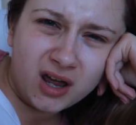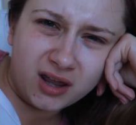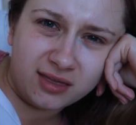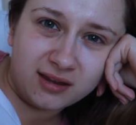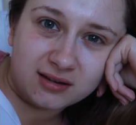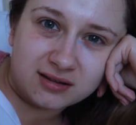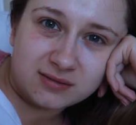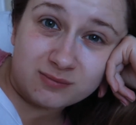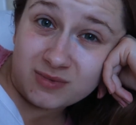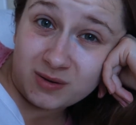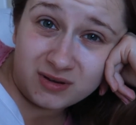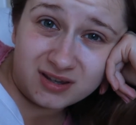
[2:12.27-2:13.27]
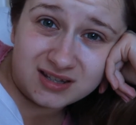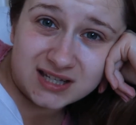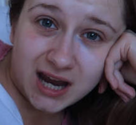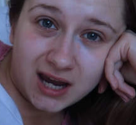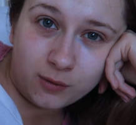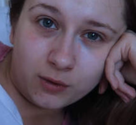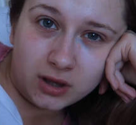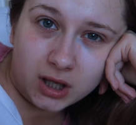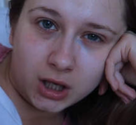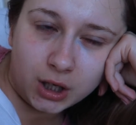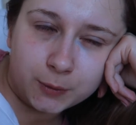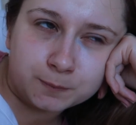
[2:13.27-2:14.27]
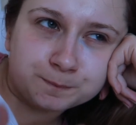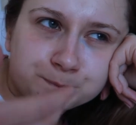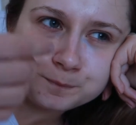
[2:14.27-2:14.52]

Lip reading: and maybe this day with you.